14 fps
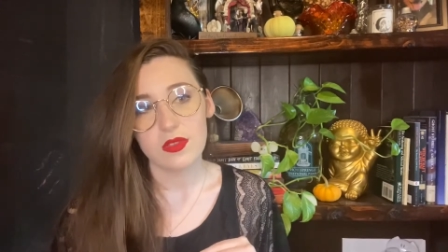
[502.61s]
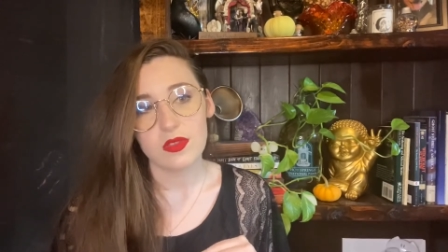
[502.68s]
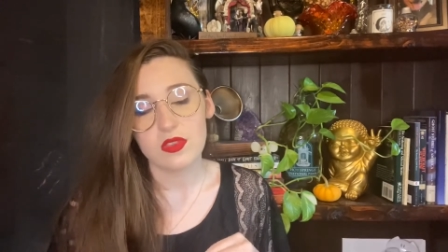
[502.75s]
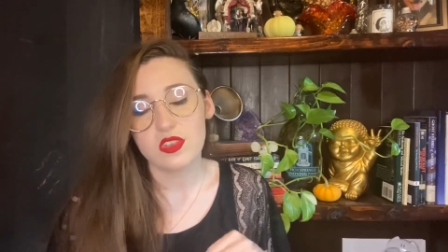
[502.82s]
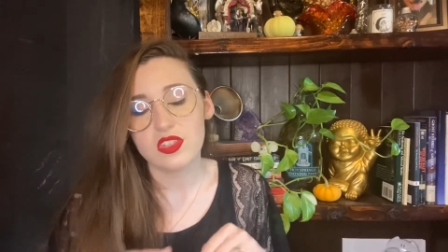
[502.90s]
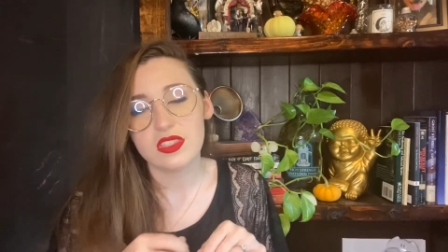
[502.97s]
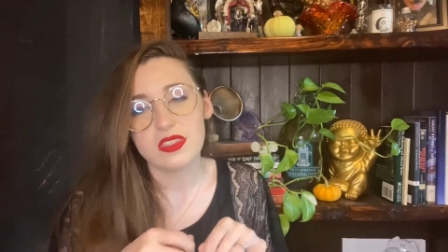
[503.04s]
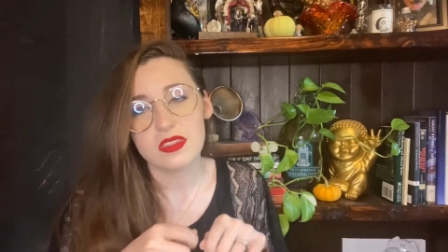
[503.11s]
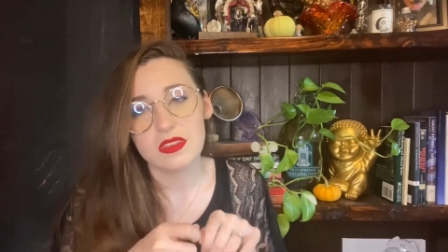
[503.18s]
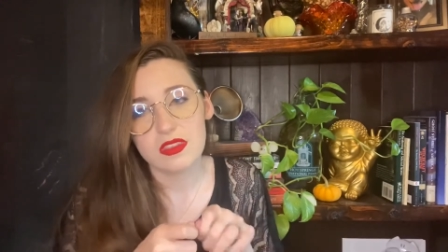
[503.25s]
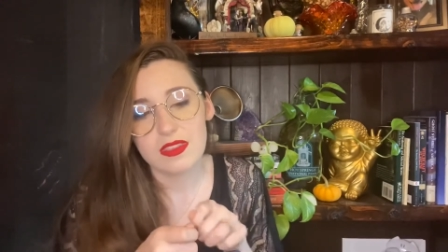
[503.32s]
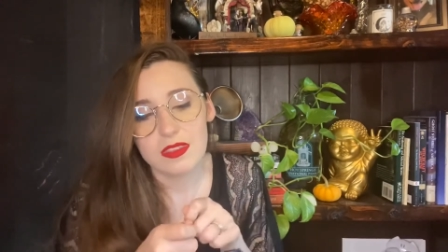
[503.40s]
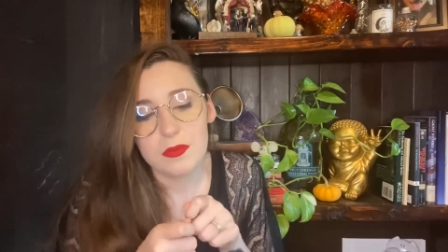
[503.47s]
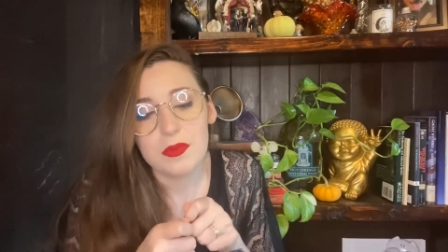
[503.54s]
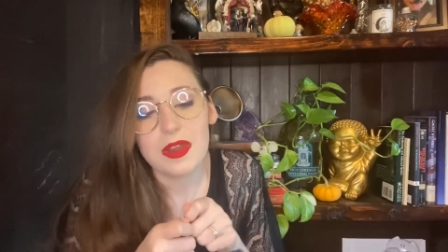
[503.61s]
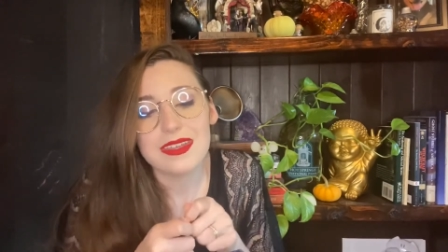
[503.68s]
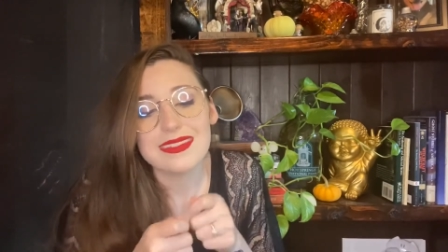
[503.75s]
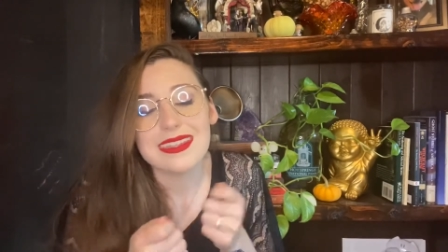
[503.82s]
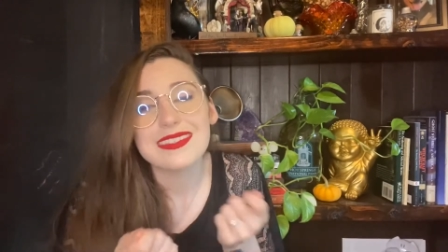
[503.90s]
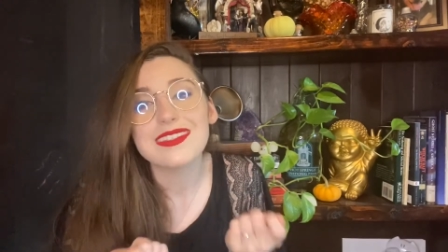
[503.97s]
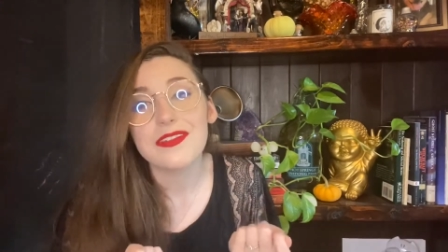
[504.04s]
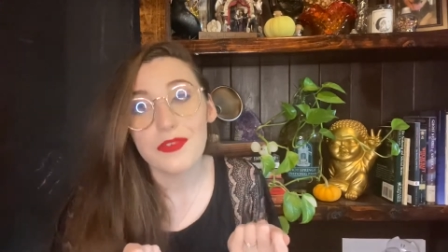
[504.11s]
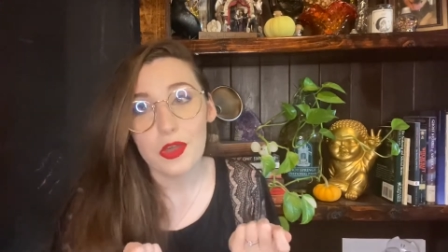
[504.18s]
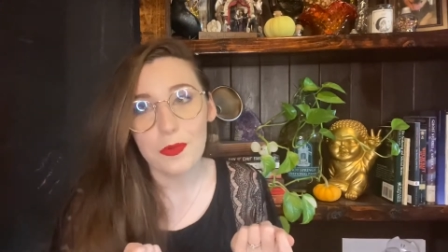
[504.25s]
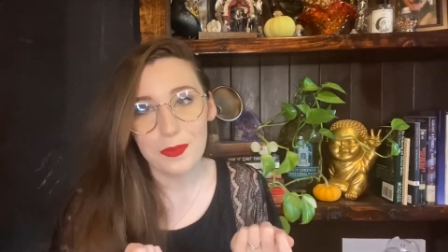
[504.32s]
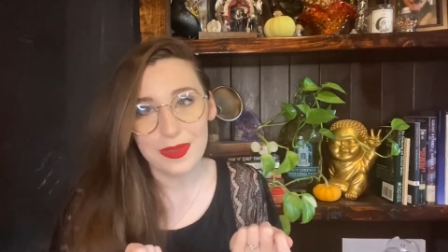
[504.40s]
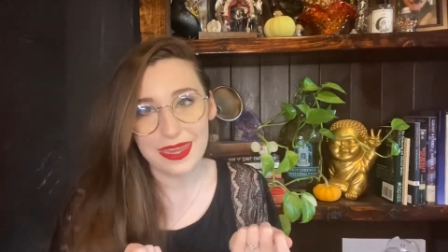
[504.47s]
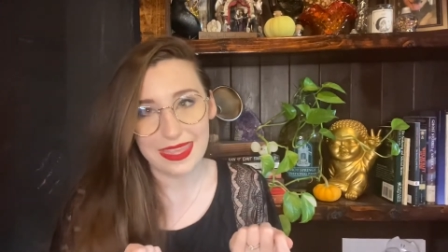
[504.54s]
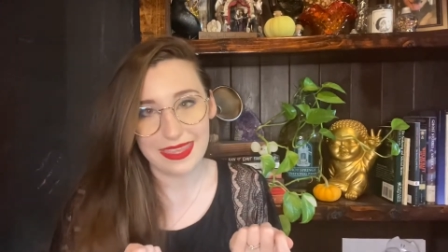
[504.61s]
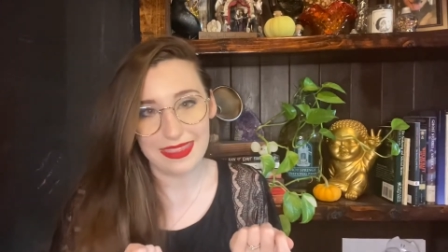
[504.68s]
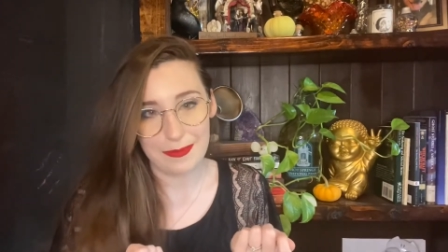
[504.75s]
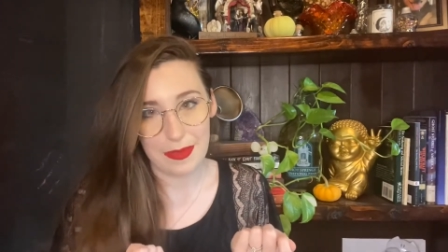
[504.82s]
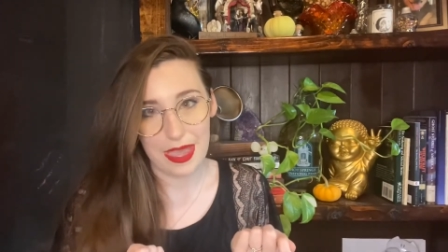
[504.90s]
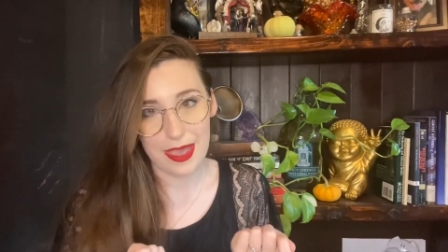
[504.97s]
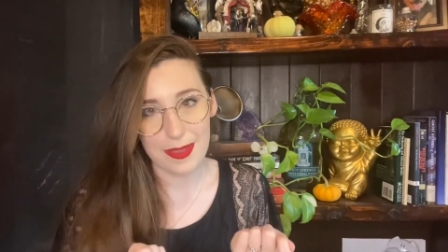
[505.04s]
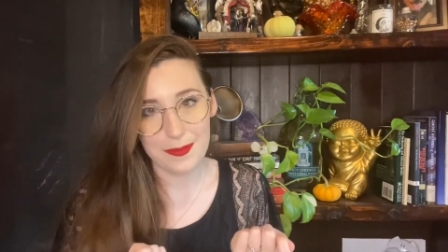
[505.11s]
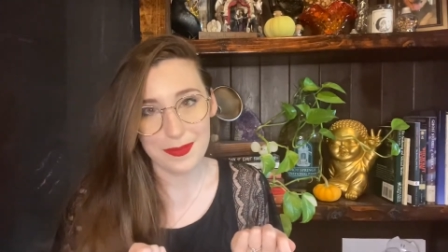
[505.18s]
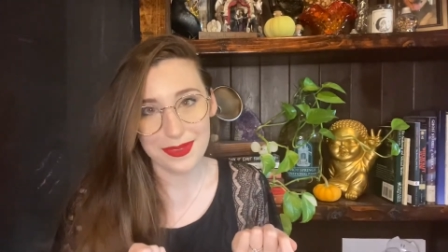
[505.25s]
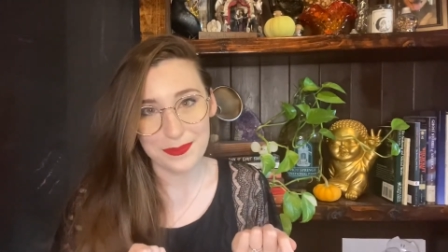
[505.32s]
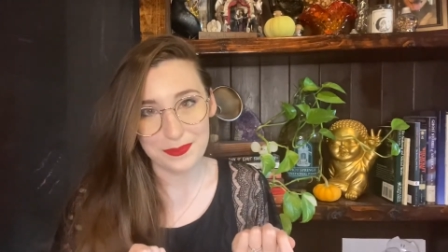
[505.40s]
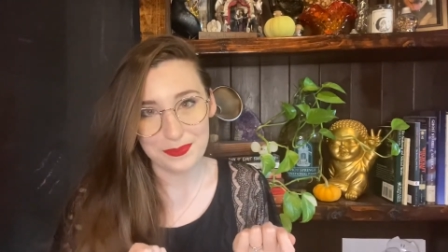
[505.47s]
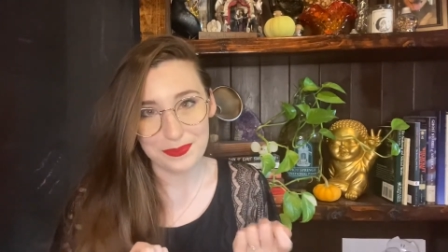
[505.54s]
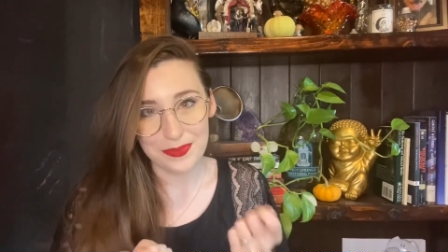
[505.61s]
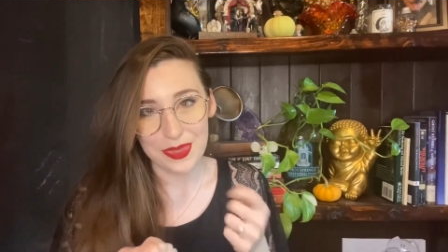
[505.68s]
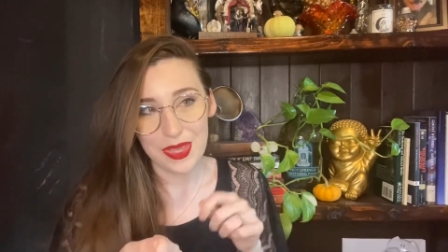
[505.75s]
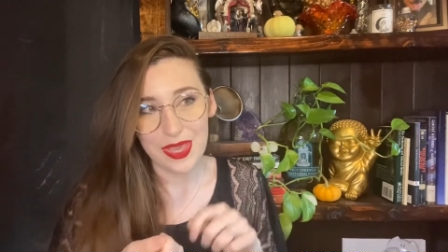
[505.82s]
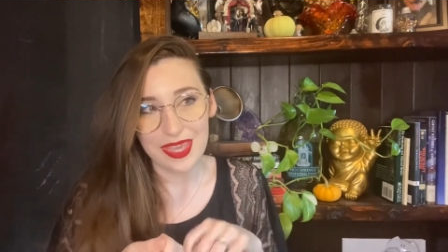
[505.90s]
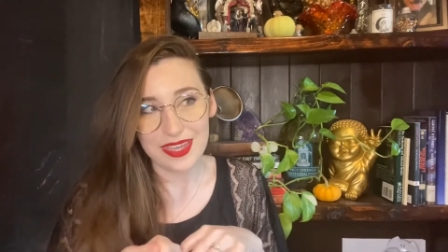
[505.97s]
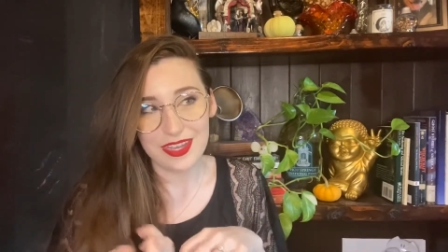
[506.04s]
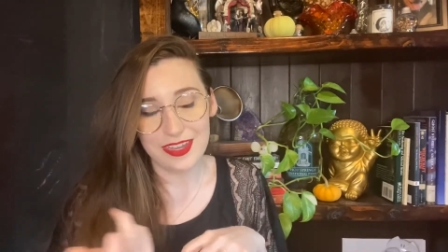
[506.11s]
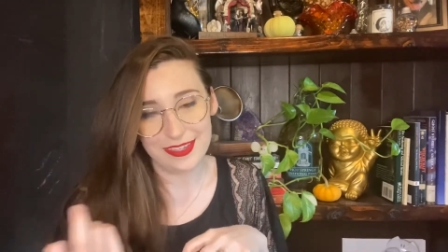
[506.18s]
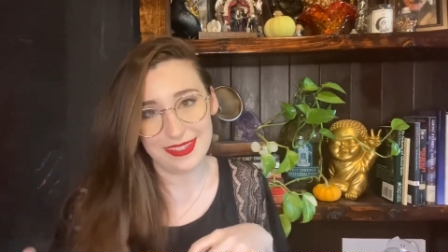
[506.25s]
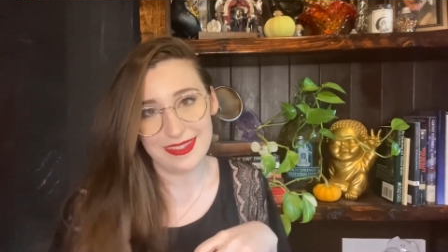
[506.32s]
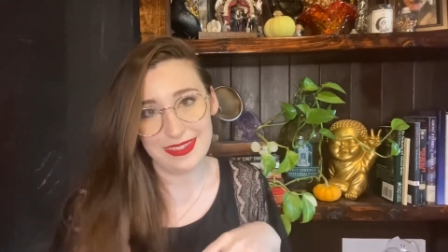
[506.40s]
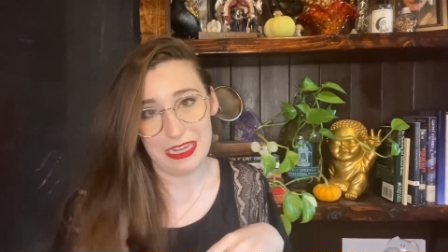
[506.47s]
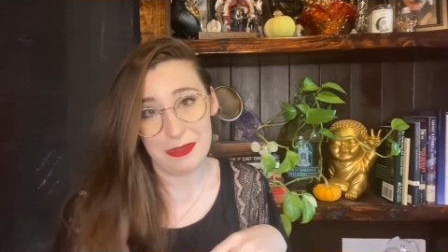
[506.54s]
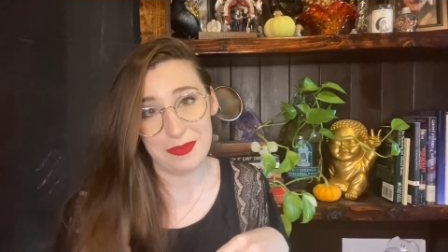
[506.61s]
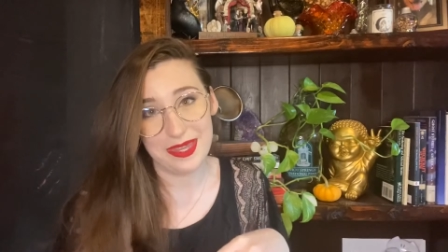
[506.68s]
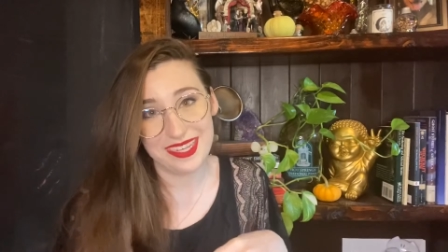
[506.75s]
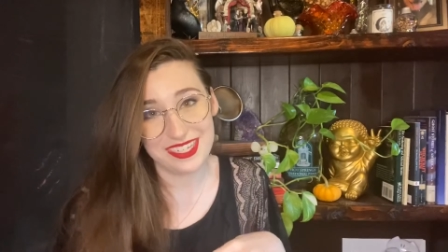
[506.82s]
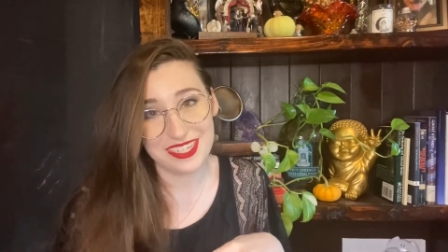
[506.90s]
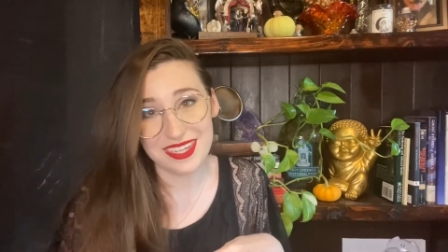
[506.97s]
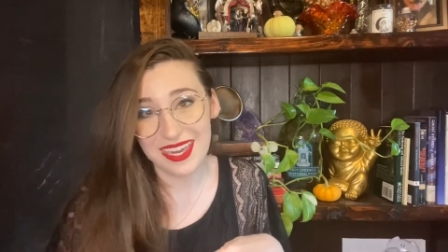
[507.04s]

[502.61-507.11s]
Just the process of opening them up causes damage.